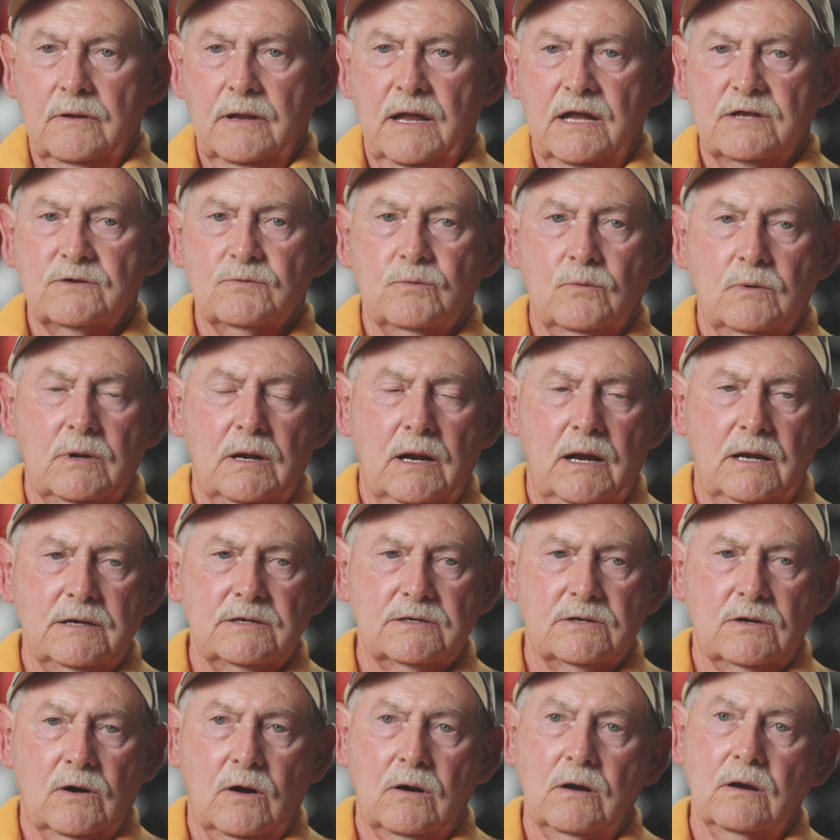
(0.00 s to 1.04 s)
that's when I
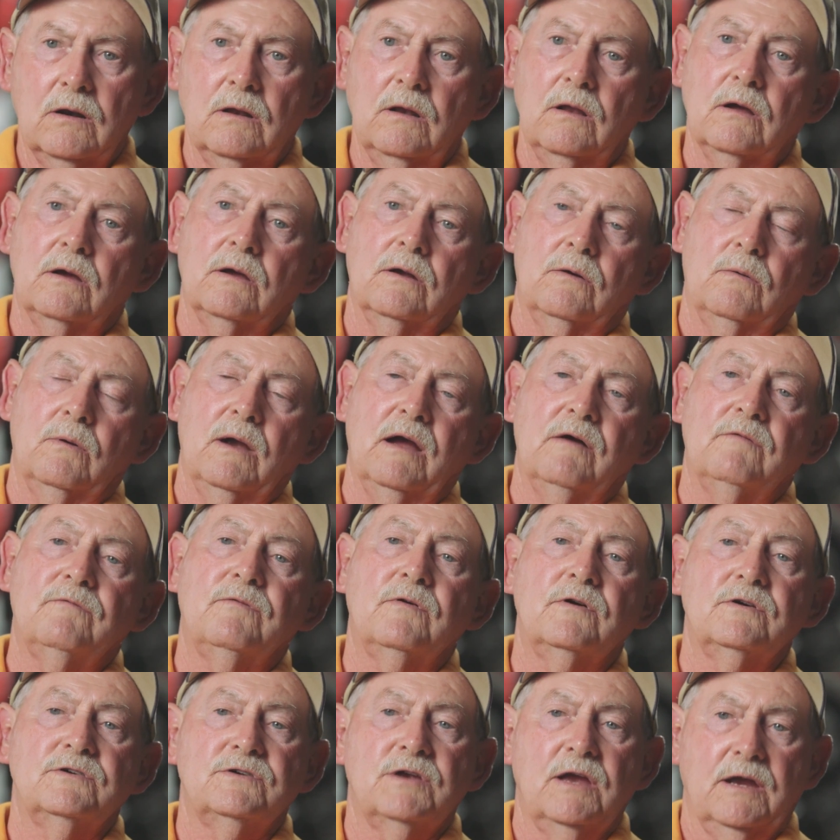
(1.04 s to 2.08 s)
started looking around
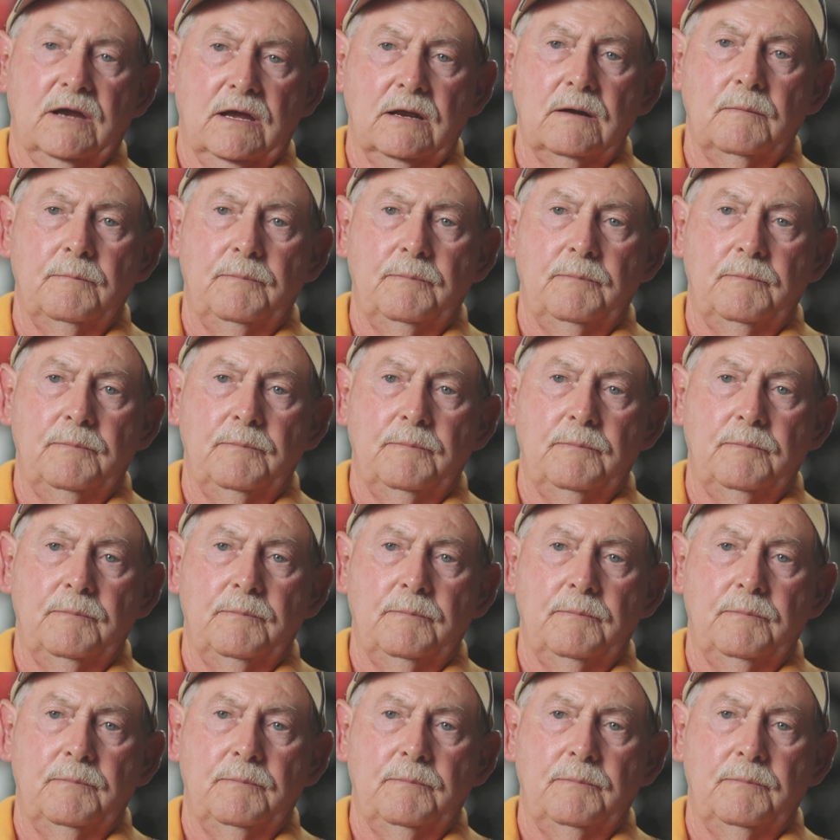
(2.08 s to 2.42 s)
for a second